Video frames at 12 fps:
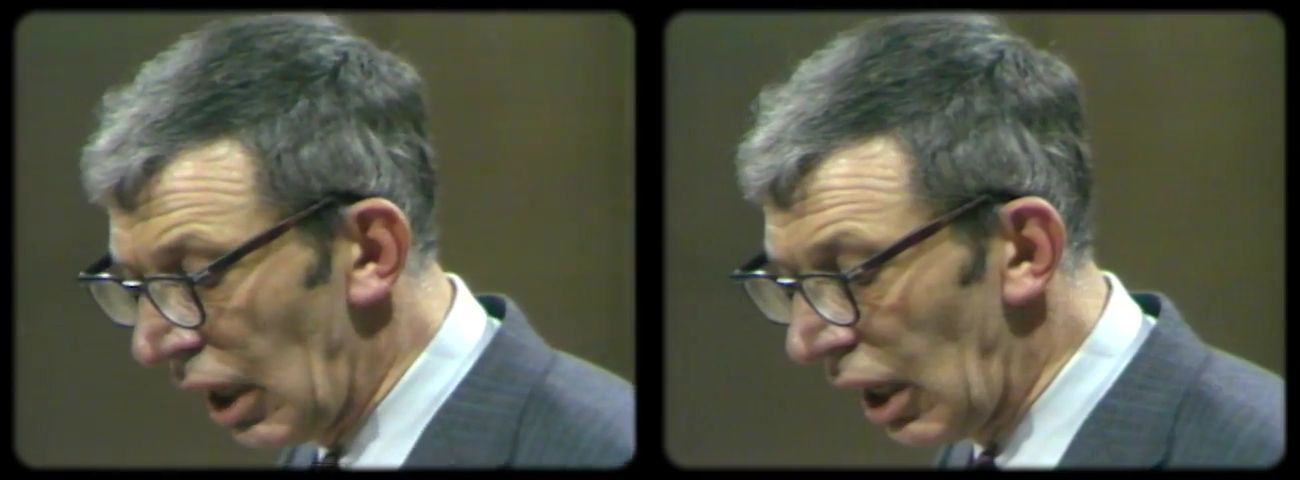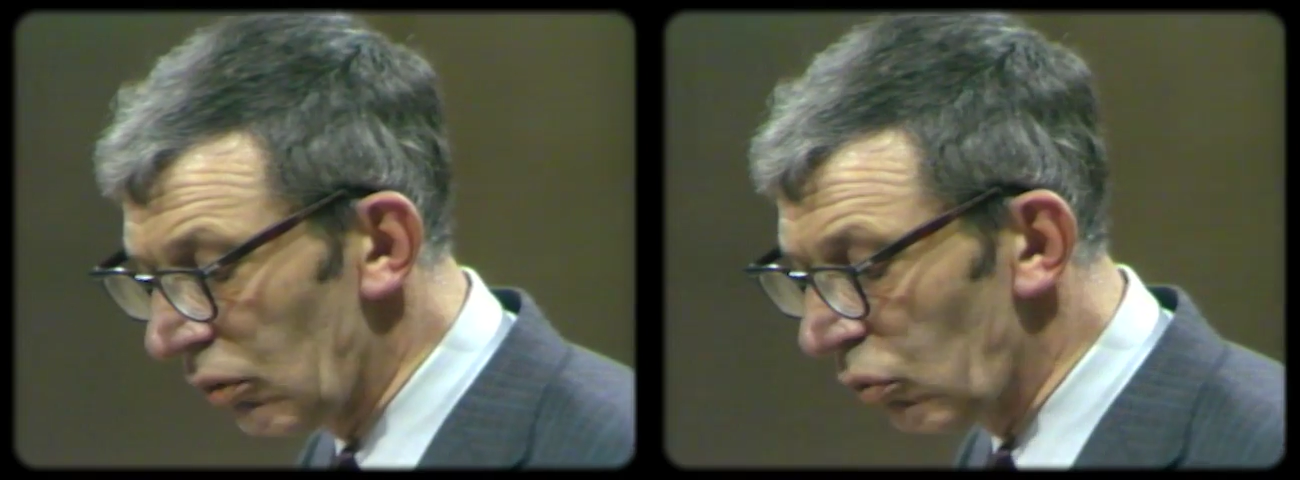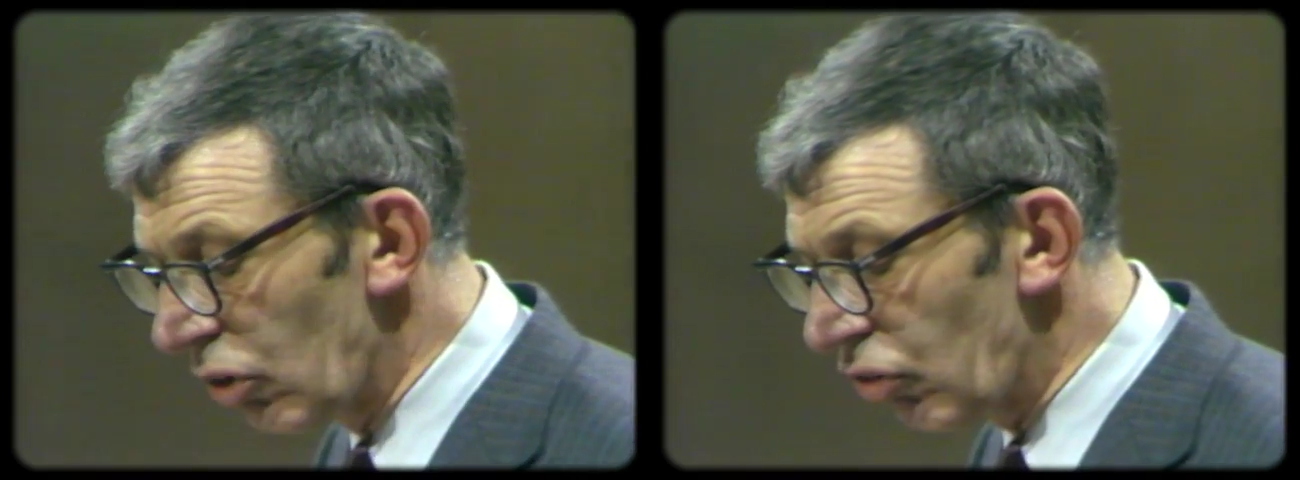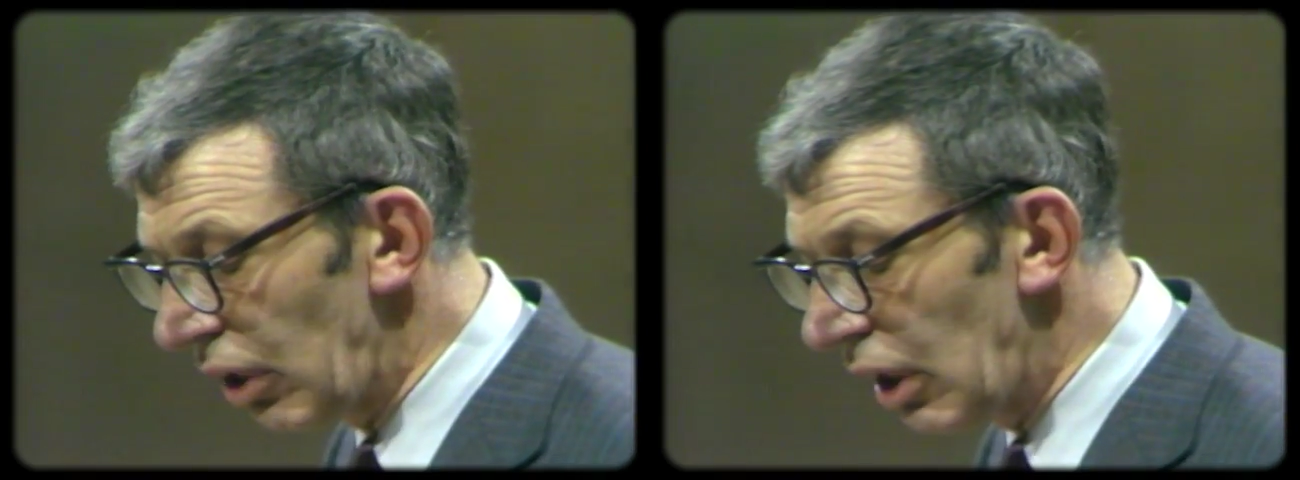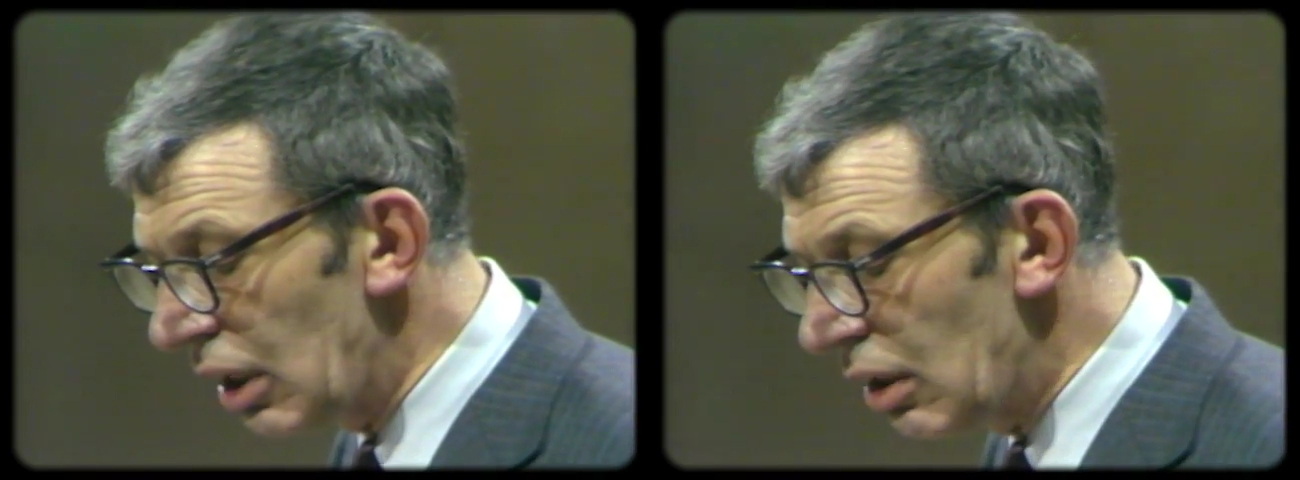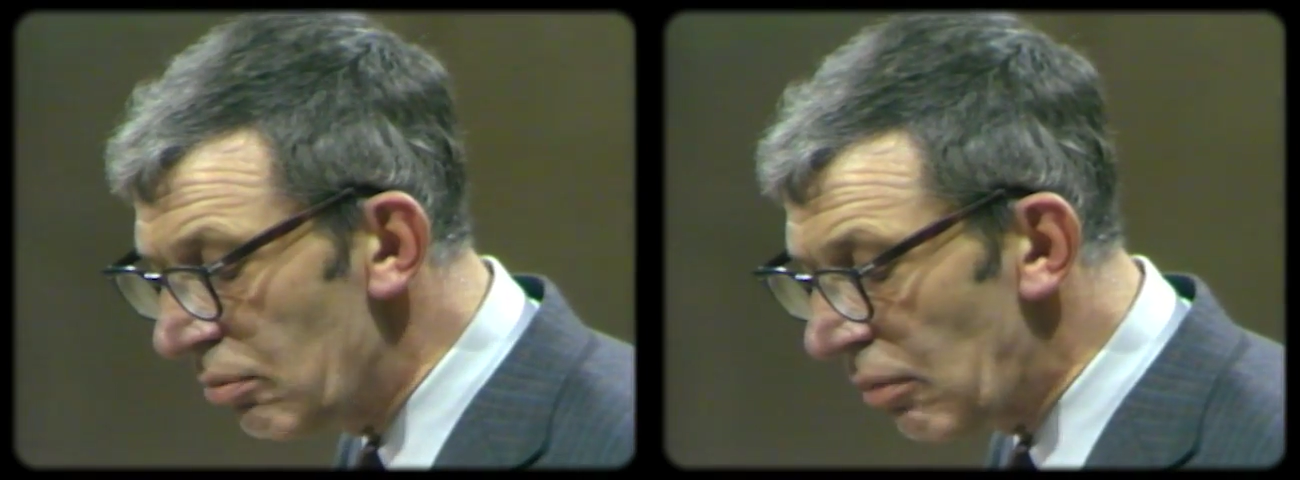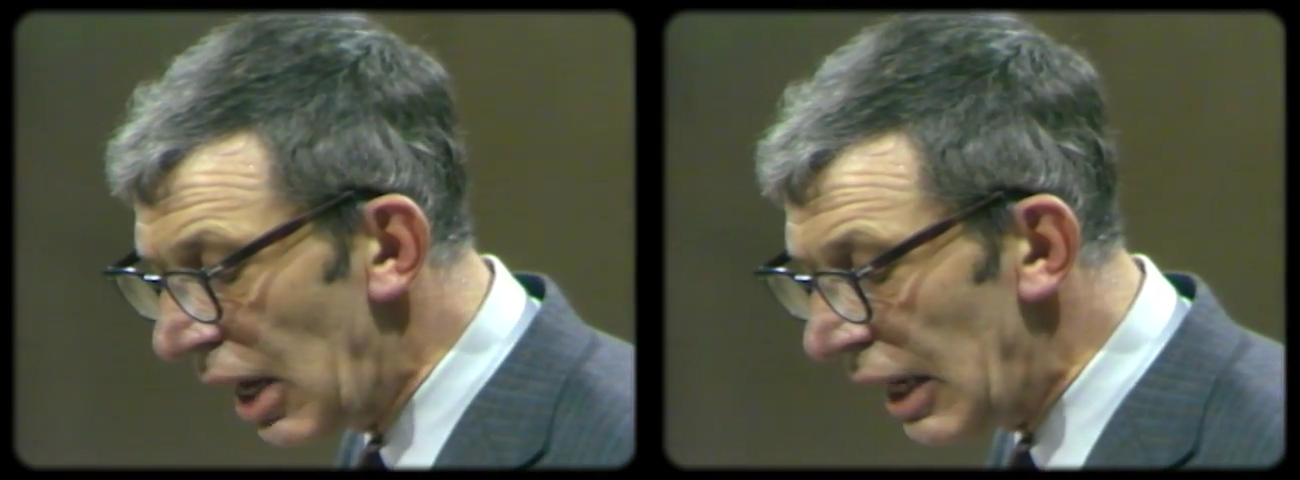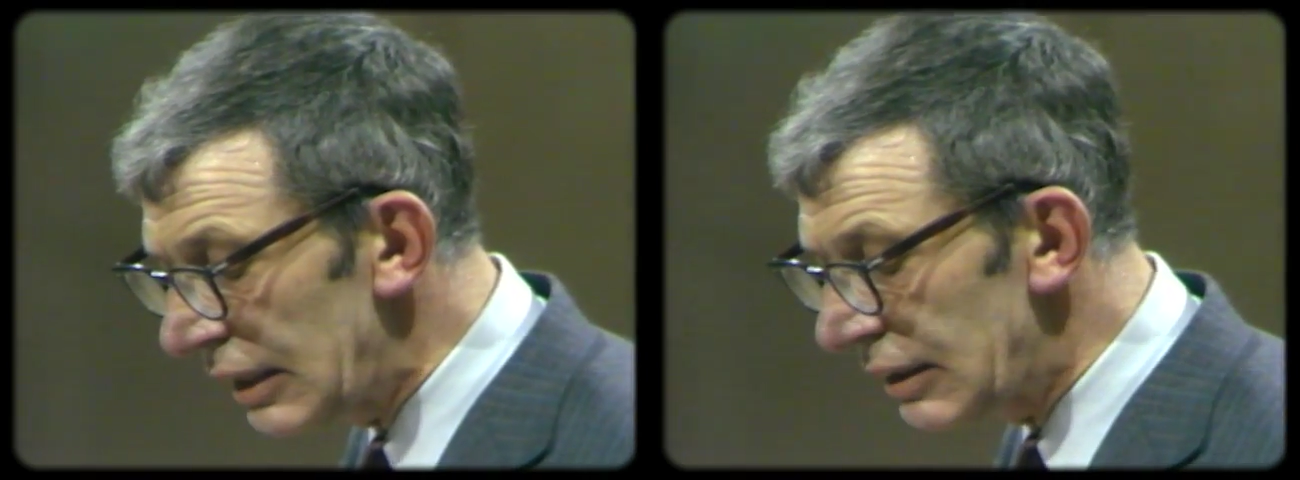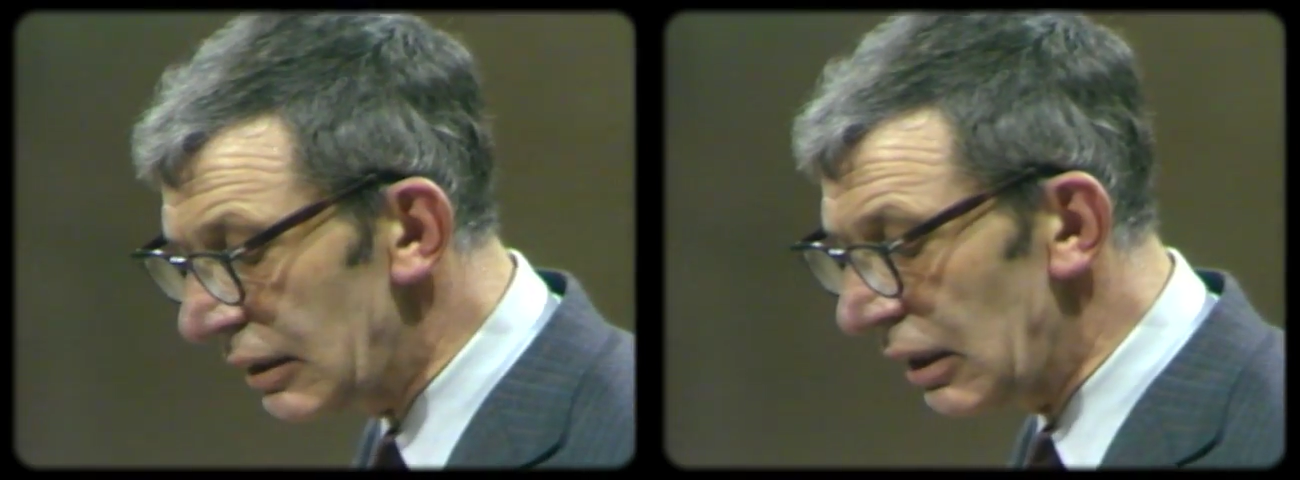It was in the
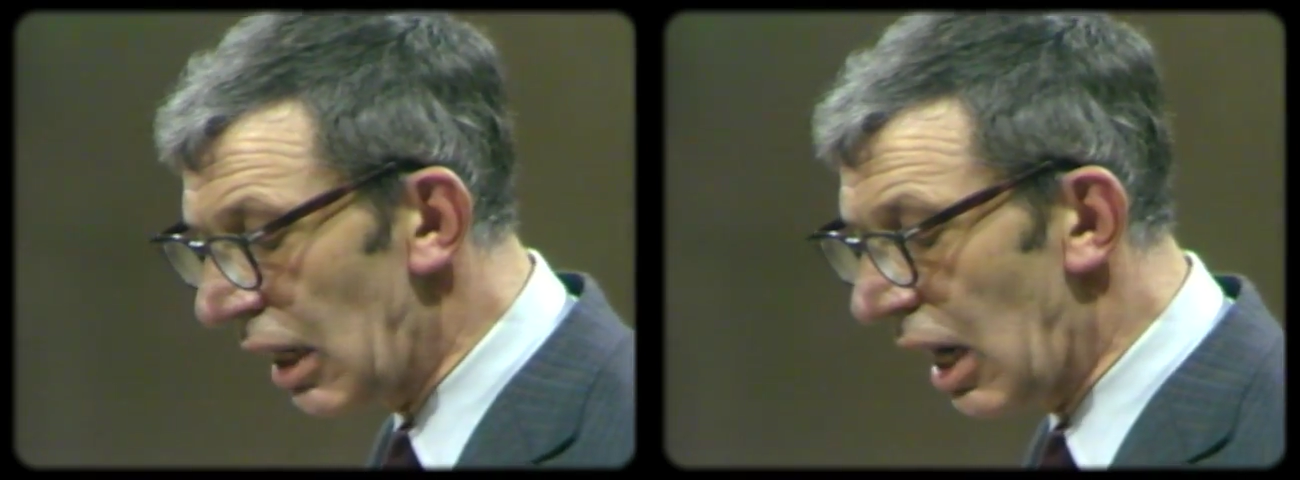minds and